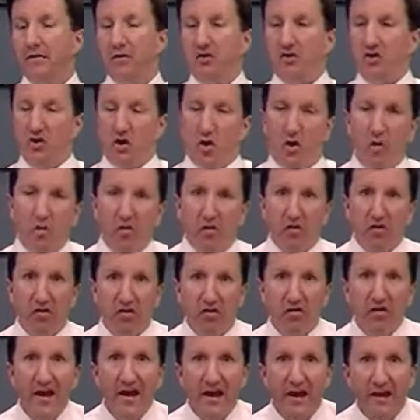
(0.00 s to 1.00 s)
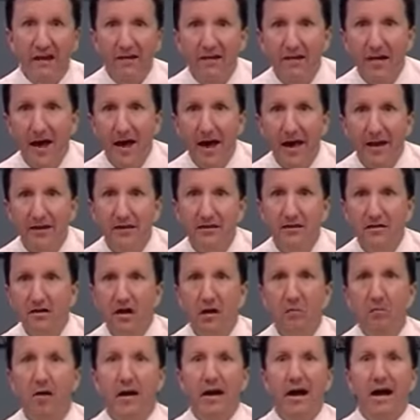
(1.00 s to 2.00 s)
don't think that
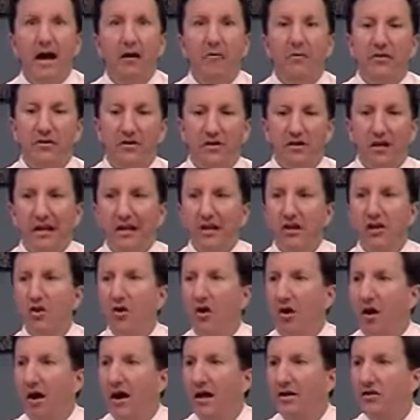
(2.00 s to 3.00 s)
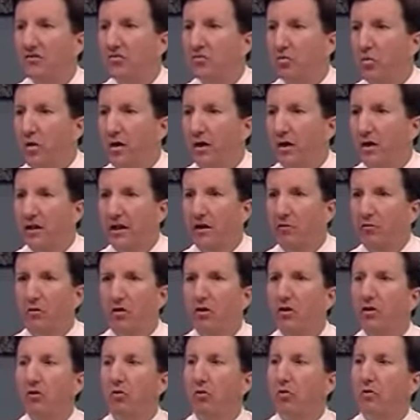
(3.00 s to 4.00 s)
somehow it's like God's will and we're
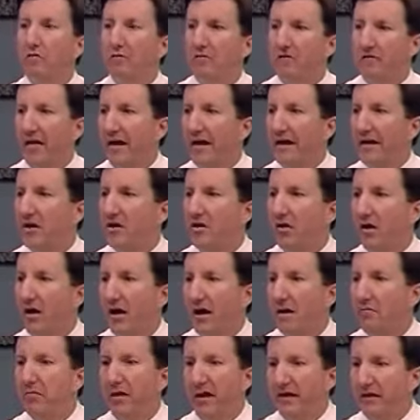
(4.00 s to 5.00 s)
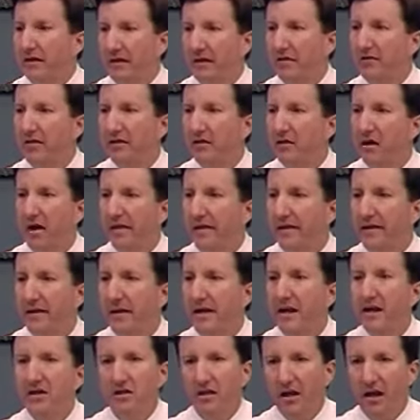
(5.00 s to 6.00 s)
glorifying God by living on the
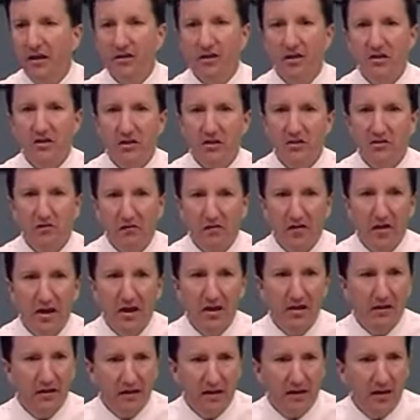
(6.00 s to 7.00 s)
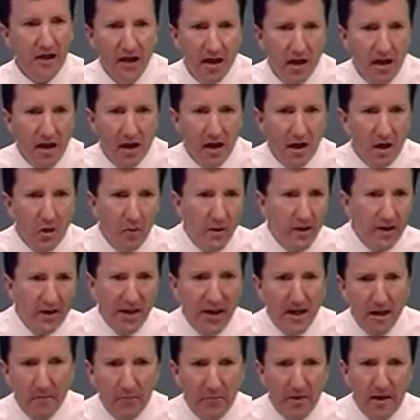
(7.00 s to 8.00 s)
edge, like this is faith, and we
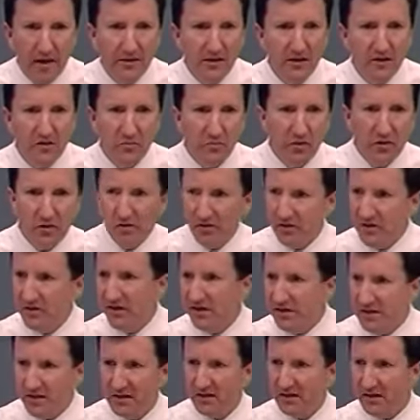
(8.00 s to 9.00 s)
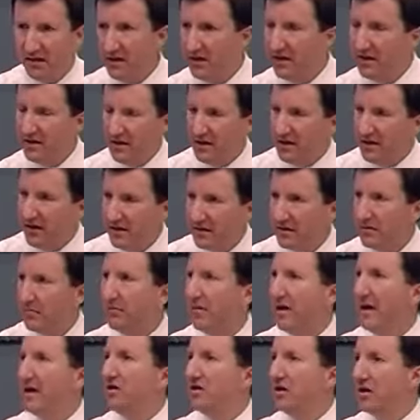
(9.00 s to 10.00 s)
can't pay these bills, and isn't this
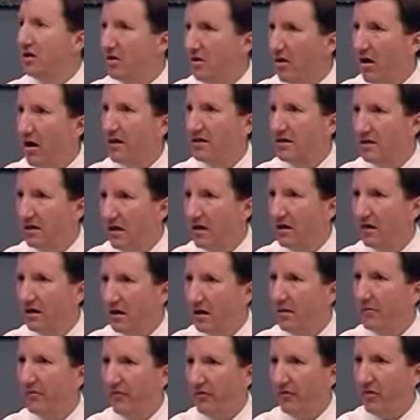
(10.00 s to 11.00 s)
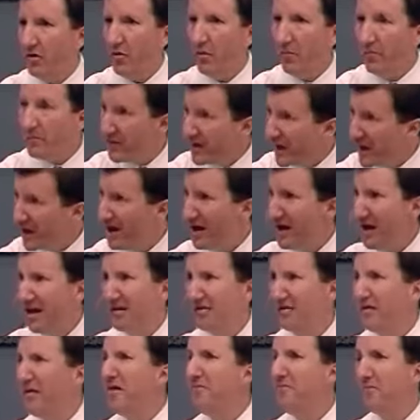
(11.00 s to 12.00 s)
amazing? God's going to come through.
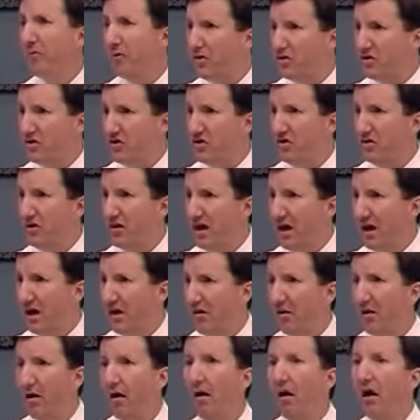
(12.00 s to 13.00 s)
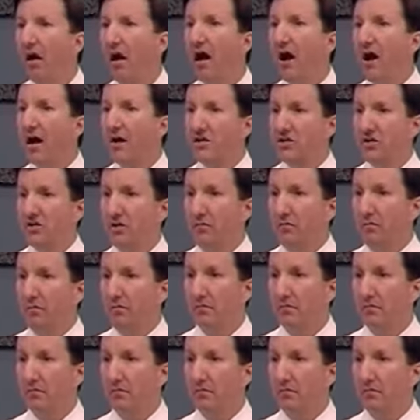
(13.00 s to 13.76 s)
If He puts you there, awesome.